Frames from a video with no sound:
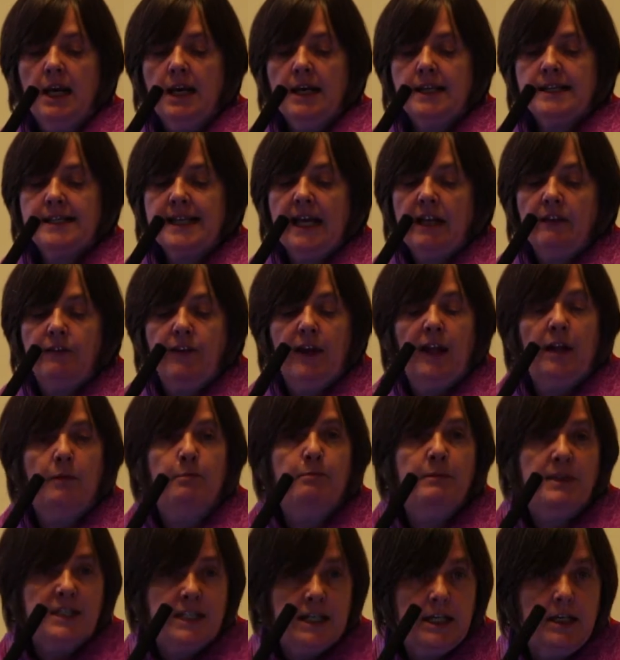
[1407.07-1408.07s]
self-help
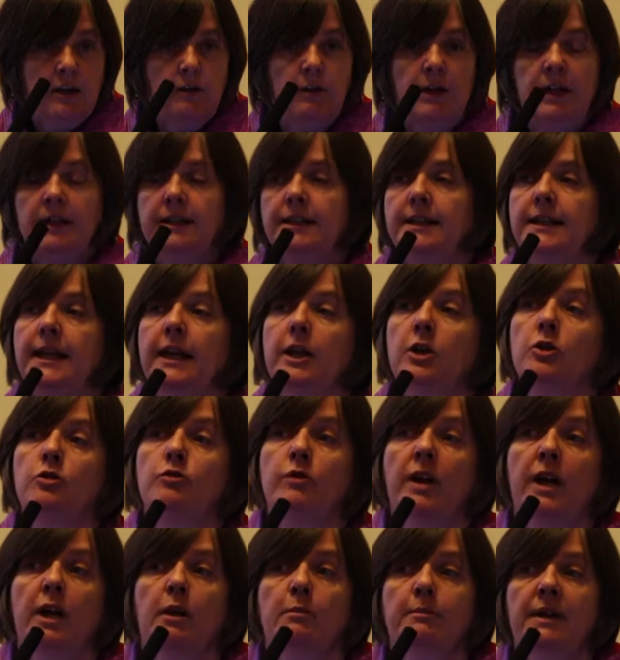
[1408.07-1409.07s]
material that they could
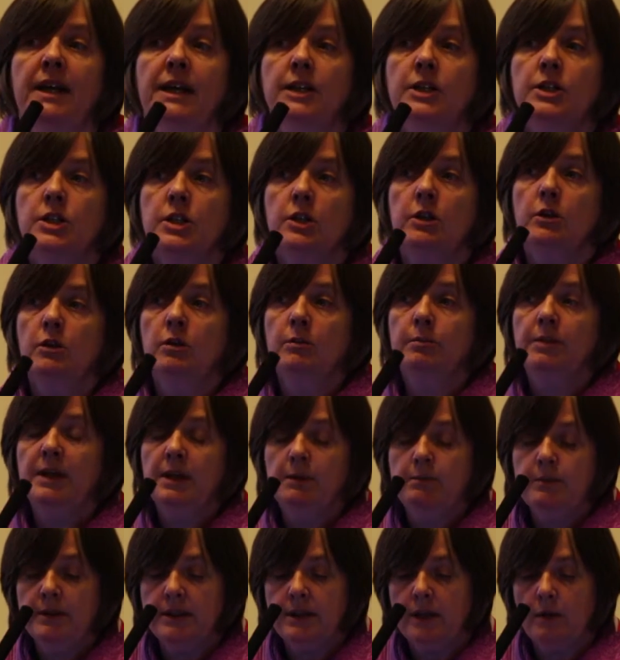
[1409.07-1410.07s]
recommend to young
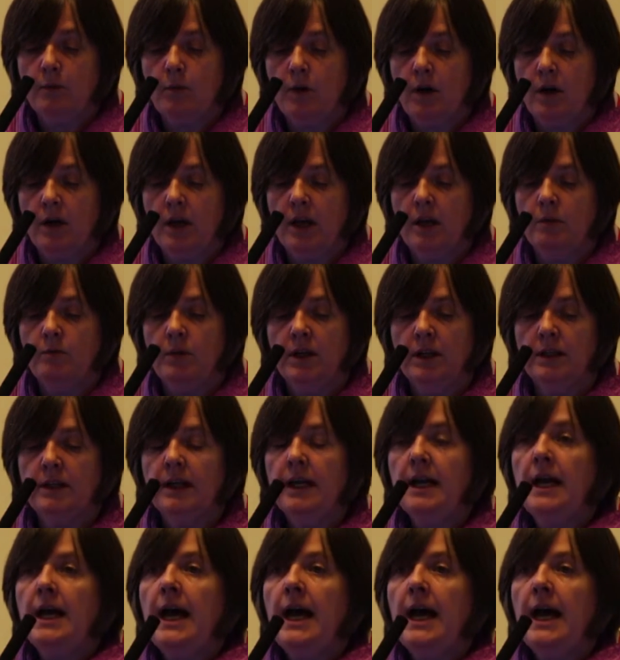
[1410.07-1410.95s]
people they're working with,